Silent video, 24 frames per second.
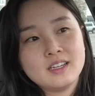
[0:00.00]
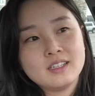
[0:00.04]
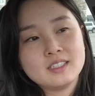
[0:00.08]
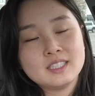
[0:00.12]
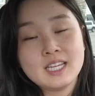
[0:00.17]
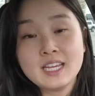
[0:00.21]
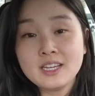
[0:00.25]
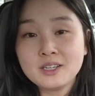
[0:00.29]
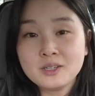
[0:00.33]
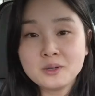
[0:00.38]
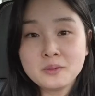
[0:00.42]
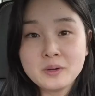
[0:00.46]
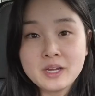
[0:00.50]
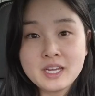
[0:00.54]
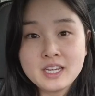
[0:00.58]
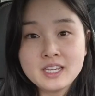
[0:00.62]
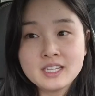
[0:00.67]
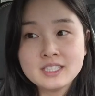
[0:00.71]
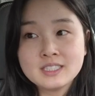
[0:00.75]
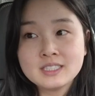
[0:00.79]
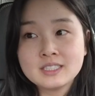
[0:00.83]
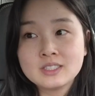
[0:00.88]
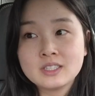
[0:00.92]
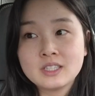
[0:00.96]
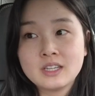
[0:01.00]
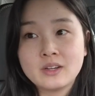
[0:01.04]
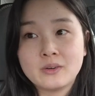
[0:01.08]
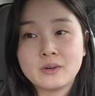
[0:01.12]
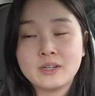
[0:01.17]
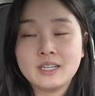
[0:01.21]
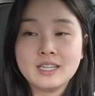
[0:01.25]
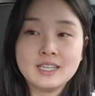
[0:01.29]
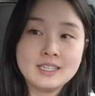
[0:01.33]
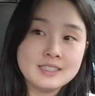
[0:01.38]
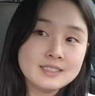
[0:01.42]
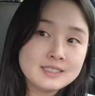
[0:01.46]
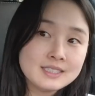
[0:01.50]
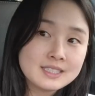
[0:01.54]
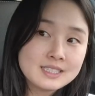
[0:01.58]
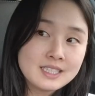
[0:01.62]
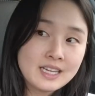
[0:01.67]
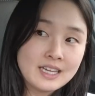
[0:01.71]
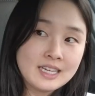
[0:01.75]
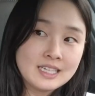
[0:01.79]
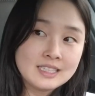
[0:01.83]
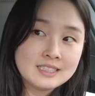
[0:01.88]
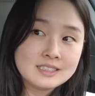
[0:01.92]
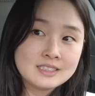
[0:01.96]
takeaways or
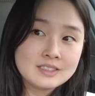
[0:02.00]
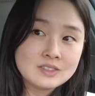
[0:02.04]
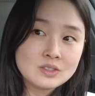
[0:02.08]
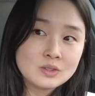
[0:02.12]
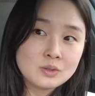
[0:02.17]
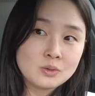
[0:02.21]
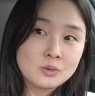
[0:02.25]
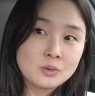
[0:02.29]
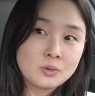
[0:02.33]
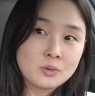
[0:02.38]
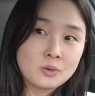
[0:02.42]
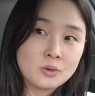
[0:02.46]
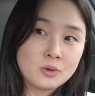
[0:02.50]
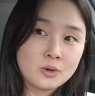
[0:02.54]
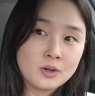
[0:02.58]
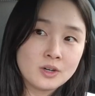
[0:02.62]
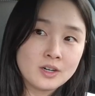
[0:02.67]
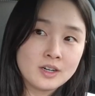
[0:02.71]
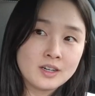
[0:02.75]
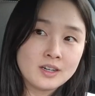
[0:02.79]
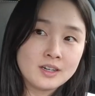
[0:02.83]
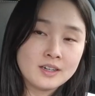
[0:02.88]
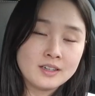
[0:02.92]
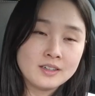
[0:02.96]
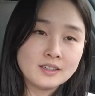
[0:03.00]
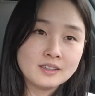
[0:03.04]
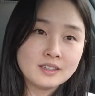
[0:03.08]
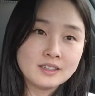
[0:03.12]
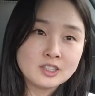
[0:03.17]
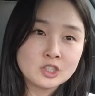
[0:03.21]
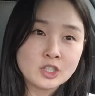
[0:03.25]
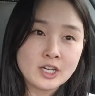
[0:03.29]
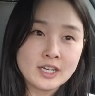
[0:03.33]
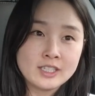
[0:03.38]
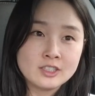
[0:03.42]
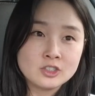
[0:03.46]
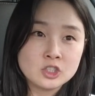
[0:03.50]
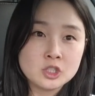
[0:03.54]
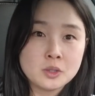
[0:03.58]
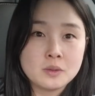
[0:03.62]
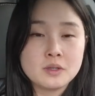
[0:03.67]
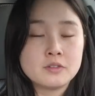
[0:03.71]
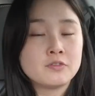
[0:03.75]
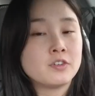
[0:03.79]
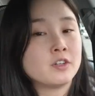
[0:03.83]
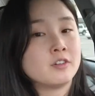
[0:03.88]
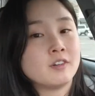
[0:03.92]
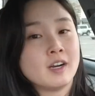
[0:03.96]
insights or try to show
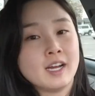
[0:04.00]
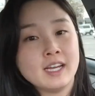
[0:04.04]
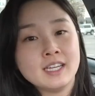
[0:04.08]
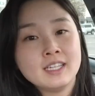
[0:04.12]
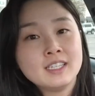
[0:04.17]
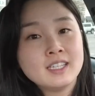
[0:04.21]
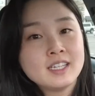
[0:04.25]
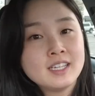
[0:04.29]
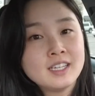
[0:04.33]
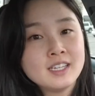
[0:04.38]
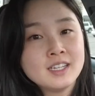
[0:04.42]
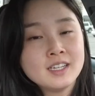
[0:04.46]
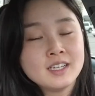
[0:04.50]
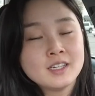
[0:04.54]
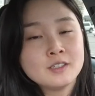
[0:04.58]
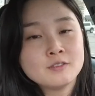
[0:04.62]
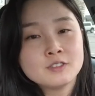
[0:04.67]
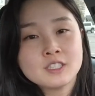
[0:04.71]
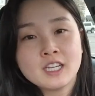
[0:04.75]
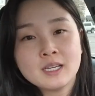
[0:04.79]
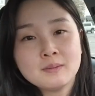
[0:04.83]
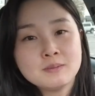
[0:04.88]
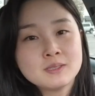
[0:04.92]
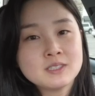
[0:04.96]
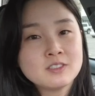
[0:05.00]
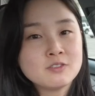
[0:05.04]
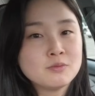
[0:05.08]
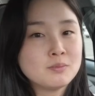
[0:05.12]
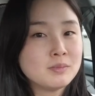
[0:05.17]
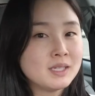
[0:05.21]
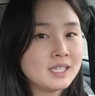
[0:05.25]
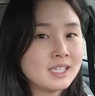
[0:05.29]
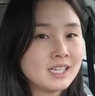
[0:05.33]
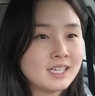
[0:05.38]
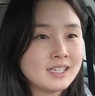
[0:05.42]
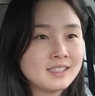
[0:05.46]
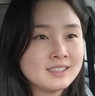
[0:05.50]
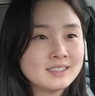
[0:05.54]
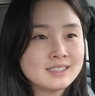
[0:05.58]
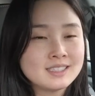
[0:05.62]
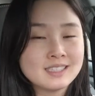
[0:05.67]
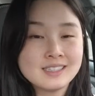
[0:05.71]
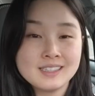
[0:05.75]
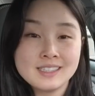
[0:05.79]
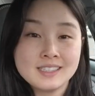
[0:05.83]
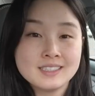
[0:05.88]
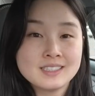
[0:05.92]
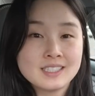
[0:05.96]
a variety of types of meetings
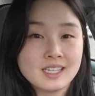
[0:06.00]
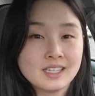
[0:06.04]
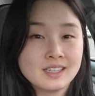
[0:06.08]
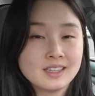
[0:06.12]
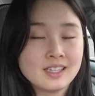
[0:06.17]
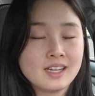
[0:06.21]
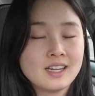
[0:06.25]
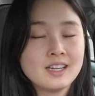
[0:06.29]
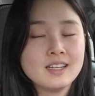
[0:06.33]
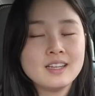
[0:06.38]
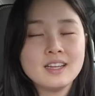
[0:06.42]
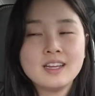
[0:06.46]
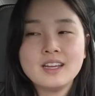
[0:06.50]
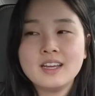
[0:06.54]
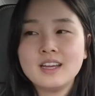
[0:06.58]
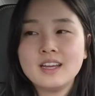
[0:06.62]
and things like that,